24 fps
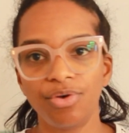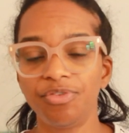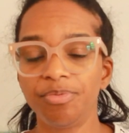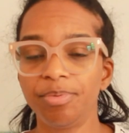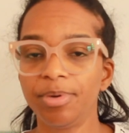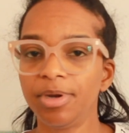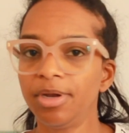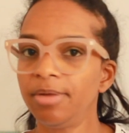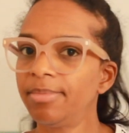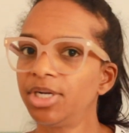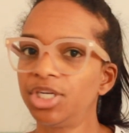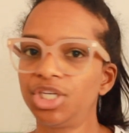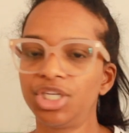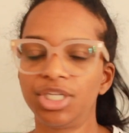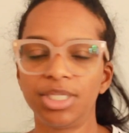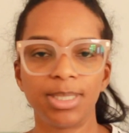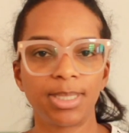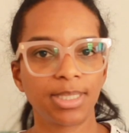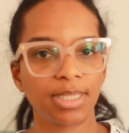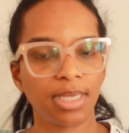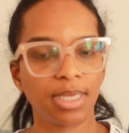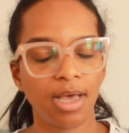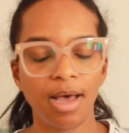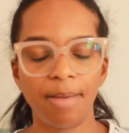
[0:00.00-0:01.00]
it's pretty much
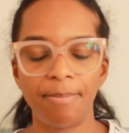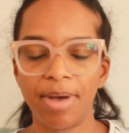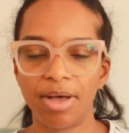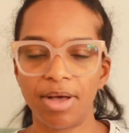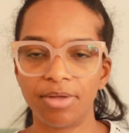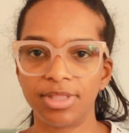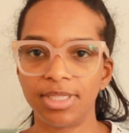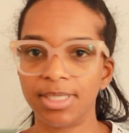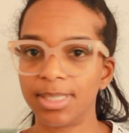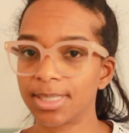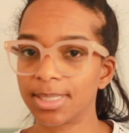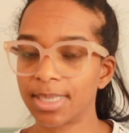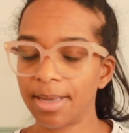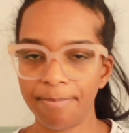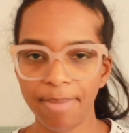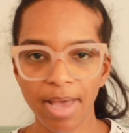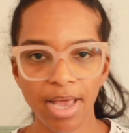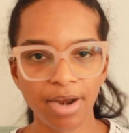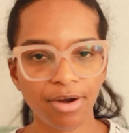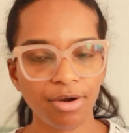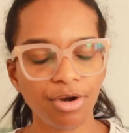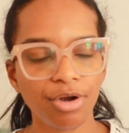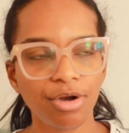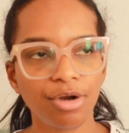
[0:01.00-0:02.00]
these about these
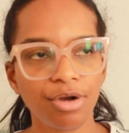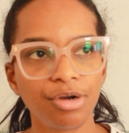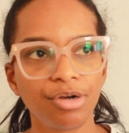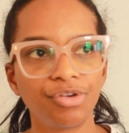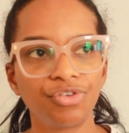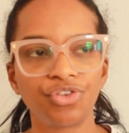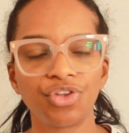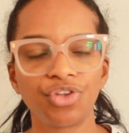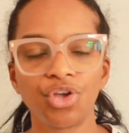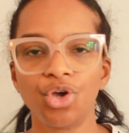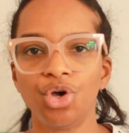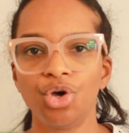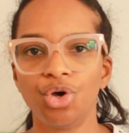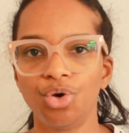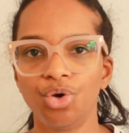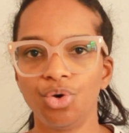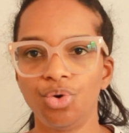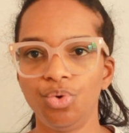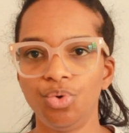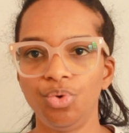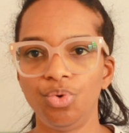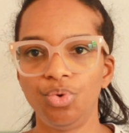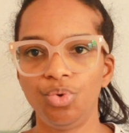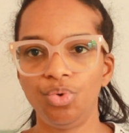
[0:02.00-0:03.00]
competitors
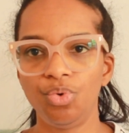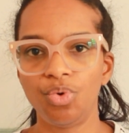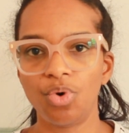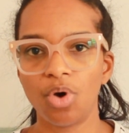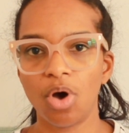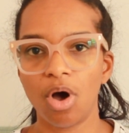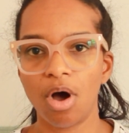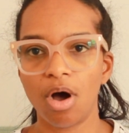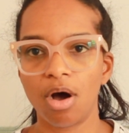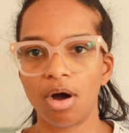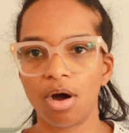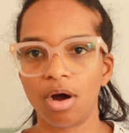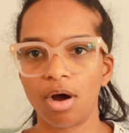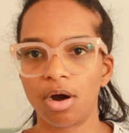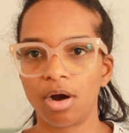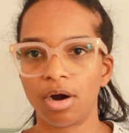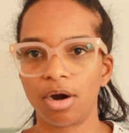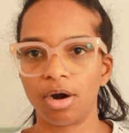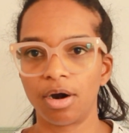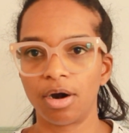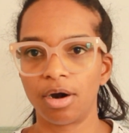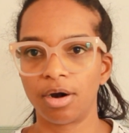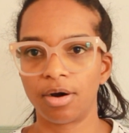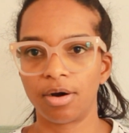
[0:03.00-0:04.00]
who
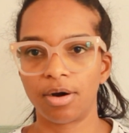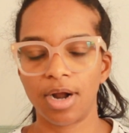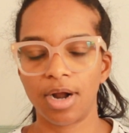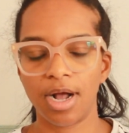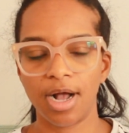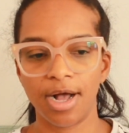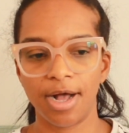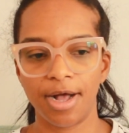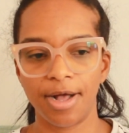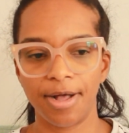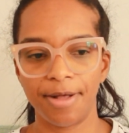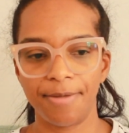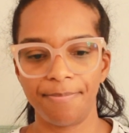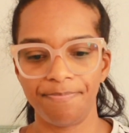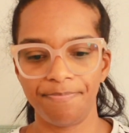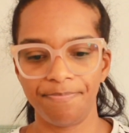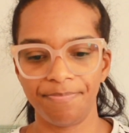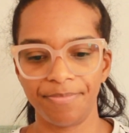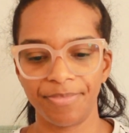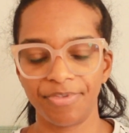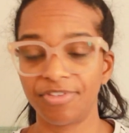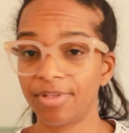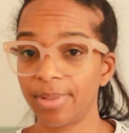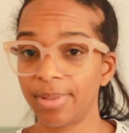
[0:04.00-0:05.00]
are
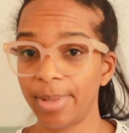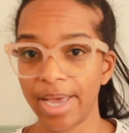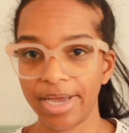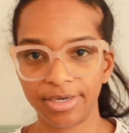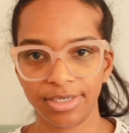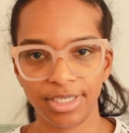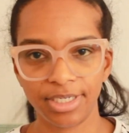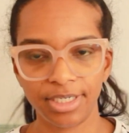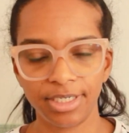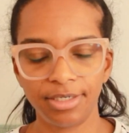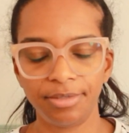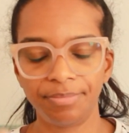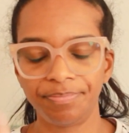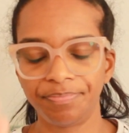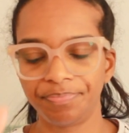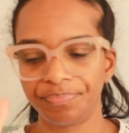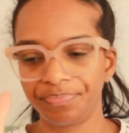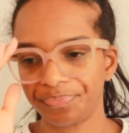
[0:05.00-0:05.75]
selected